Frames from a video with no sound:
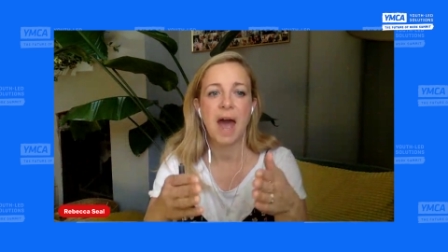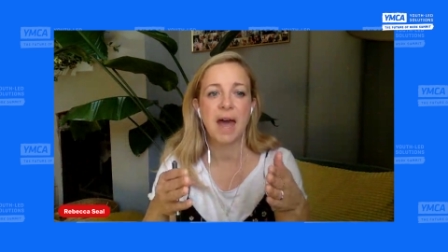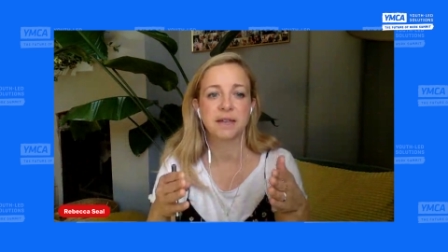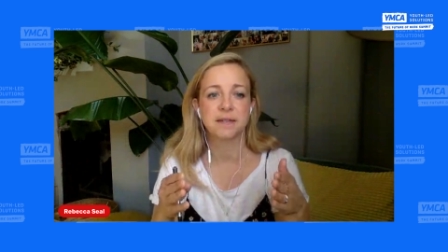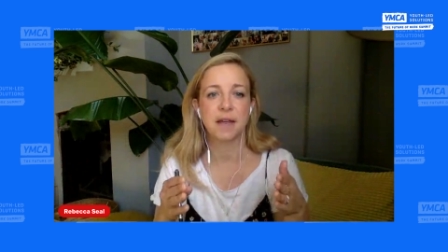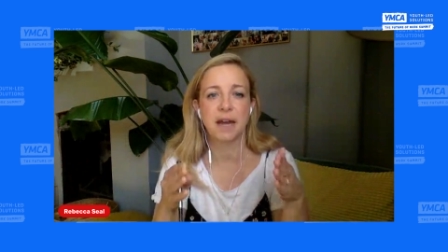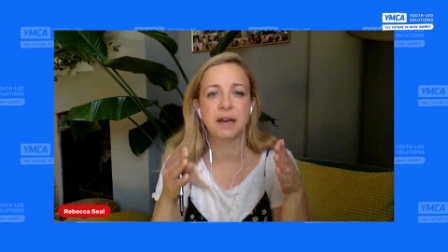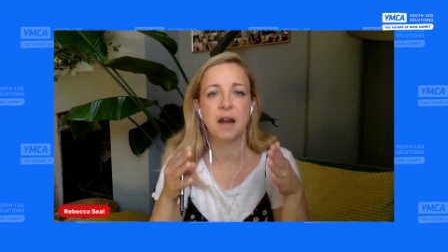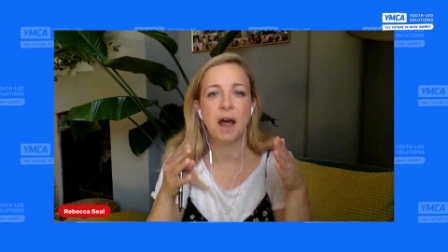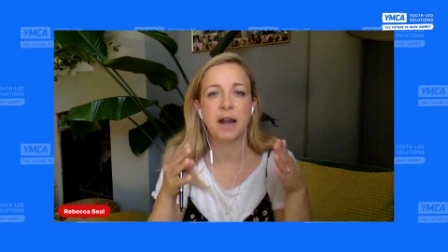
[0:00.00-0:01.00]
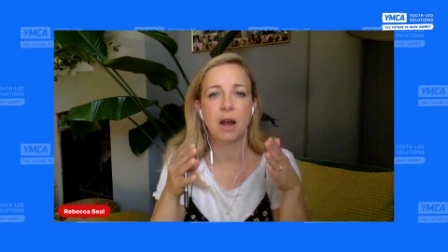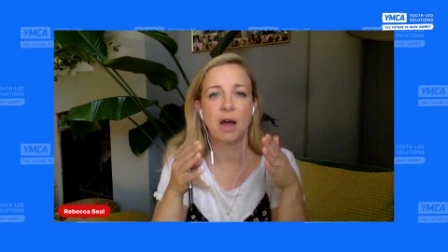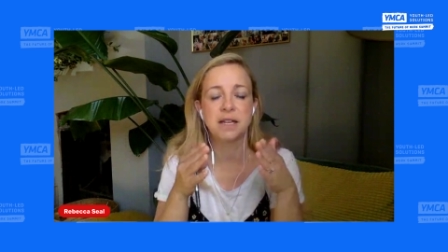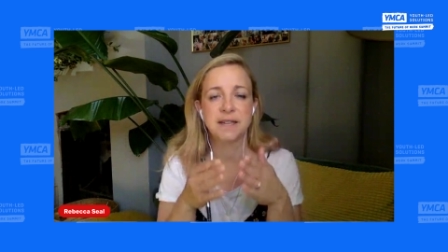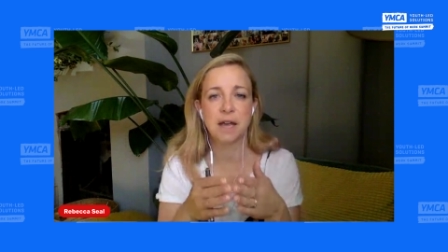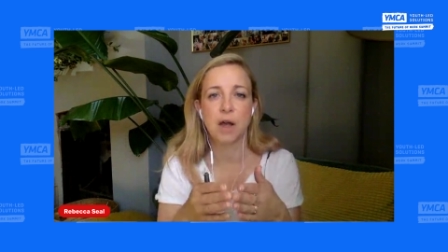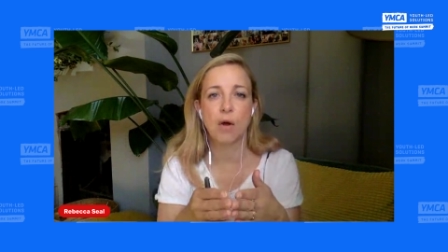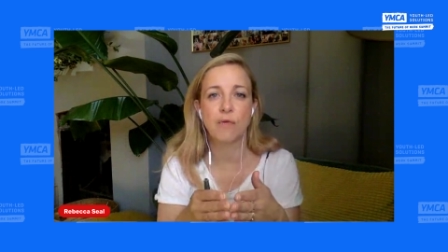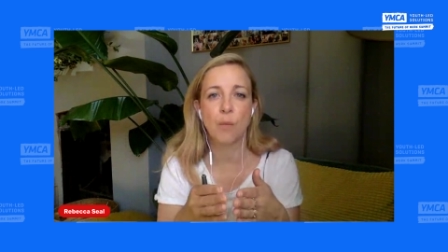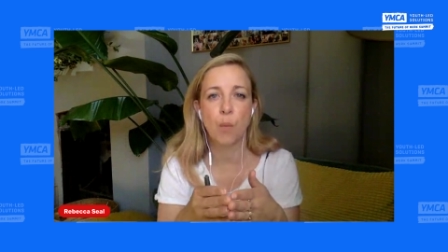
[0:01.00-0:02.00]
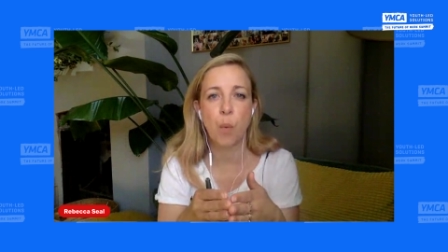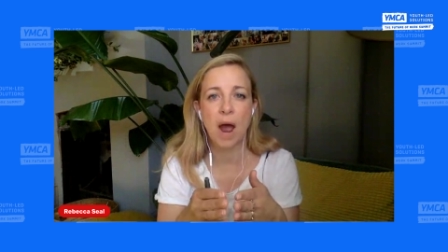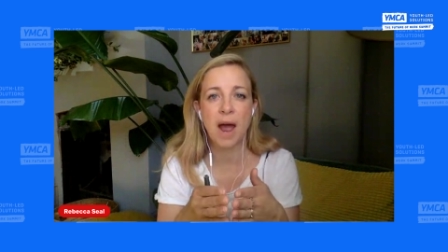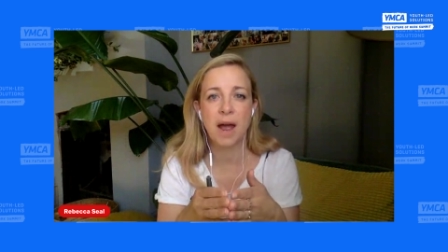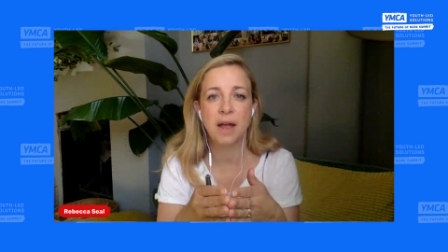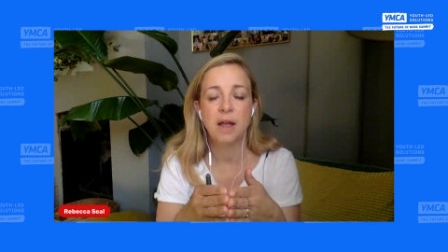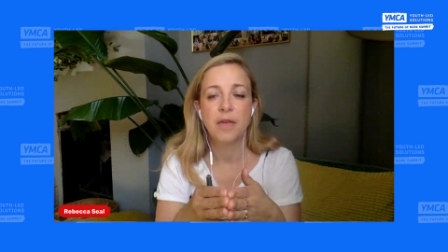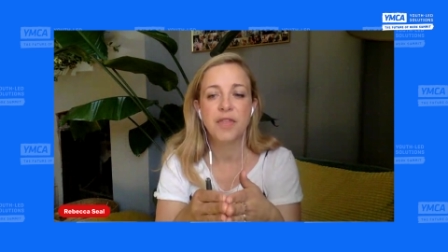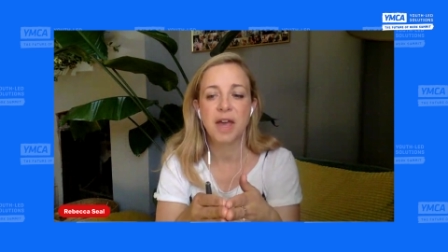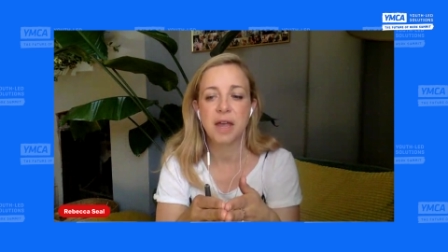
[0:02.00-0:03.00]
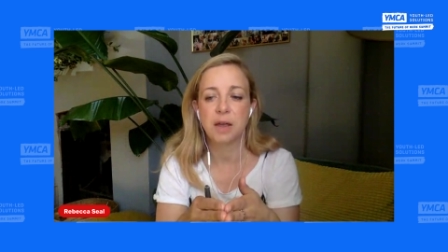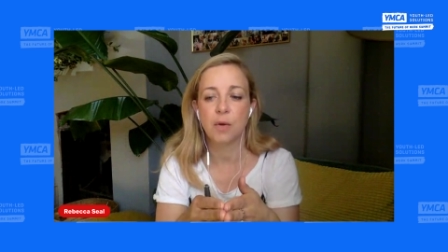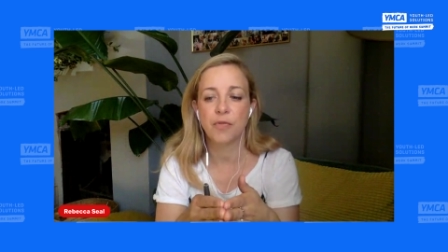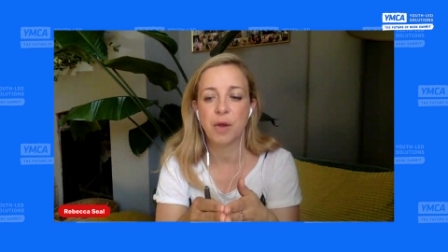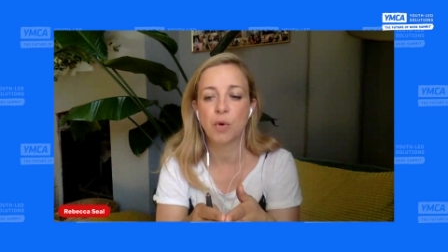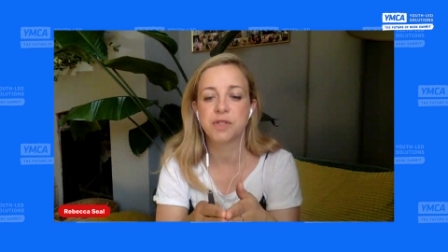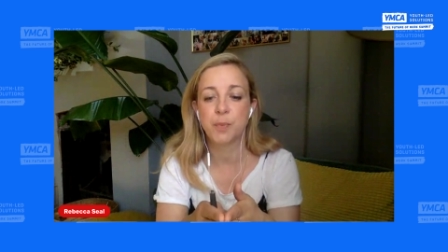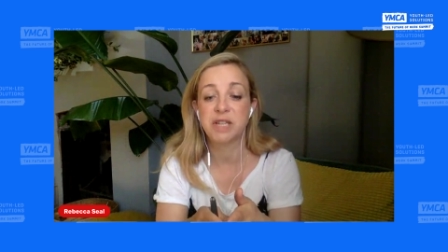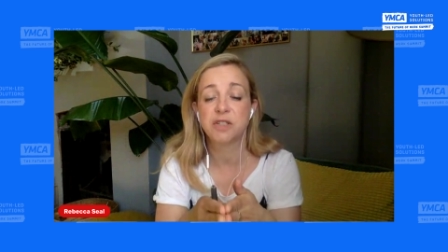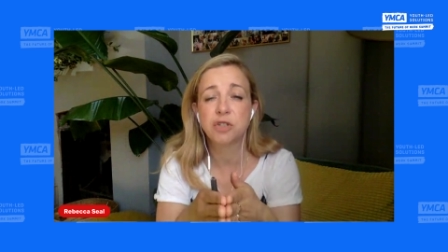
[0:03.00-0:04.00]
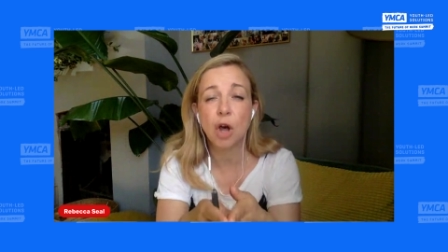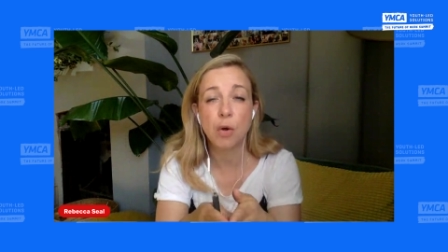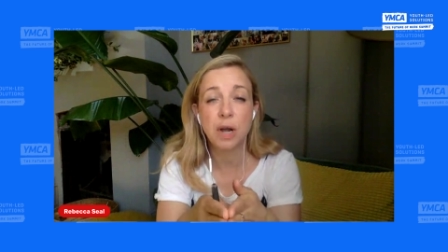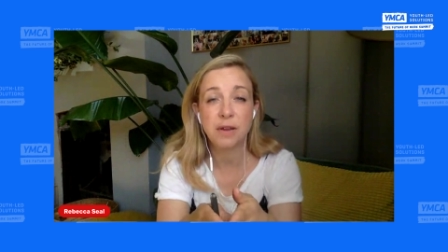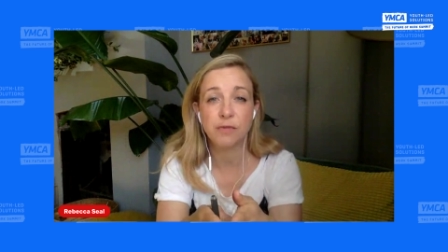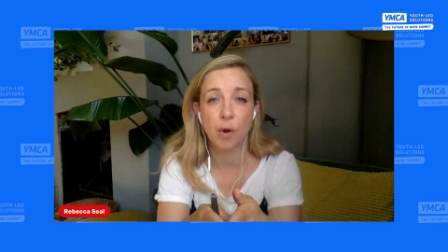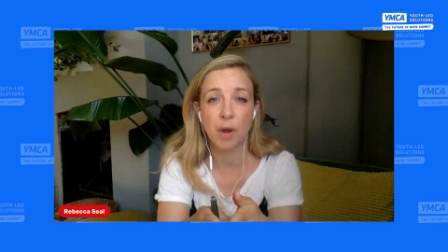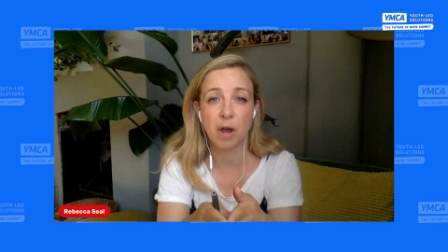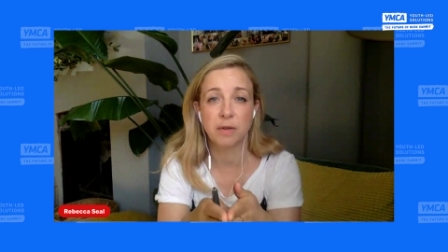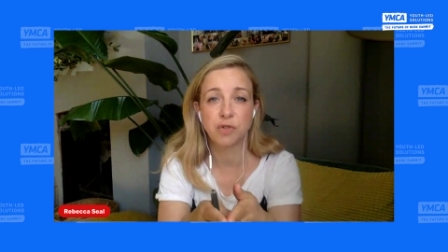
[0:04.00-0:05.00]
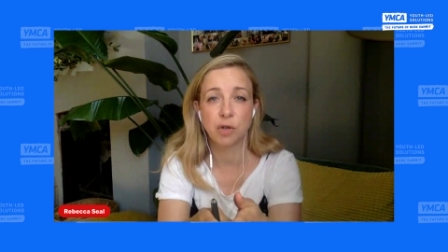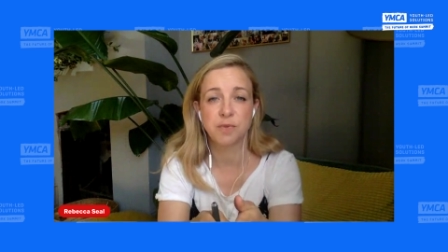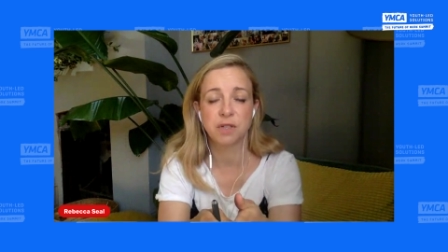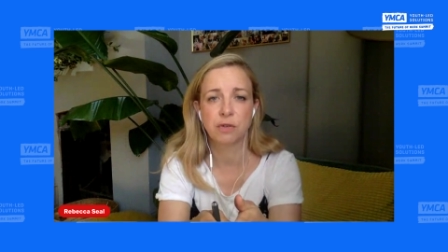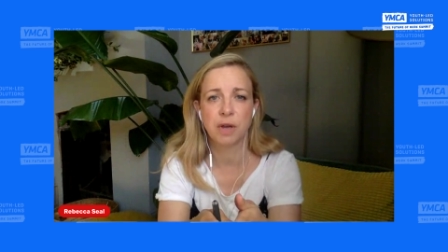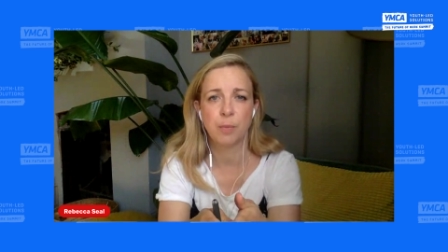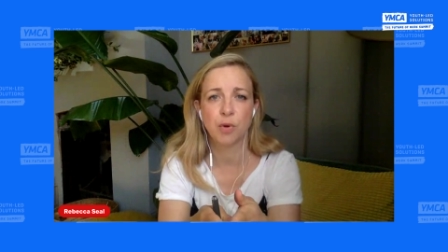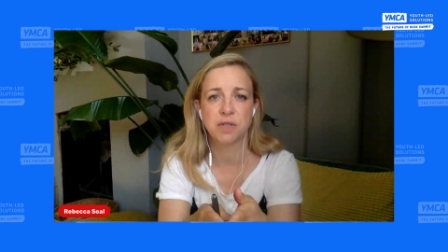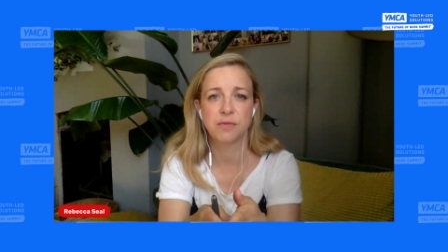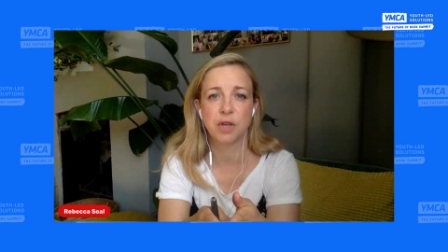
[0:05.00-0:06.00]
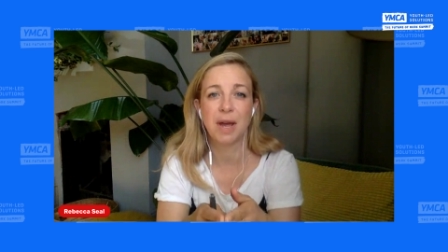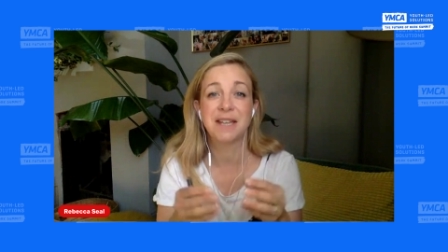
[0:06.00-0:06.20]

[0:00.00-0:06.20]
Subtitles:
and an idea of where they want to be solely from a kind of jobs and career point of view.